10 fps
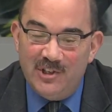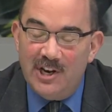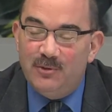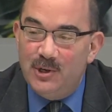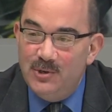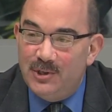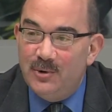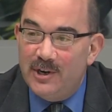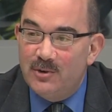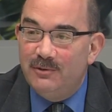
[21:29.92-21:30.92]
Jennifer Hughes, the
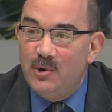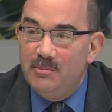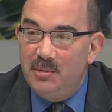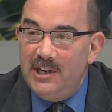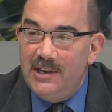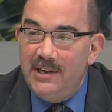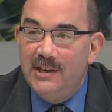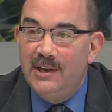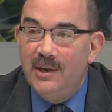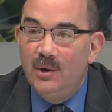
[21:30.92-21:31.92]
director of OMB,
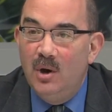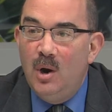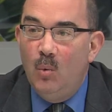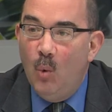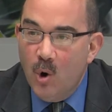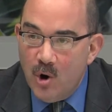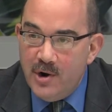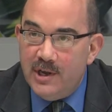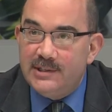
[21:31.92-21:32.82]
warned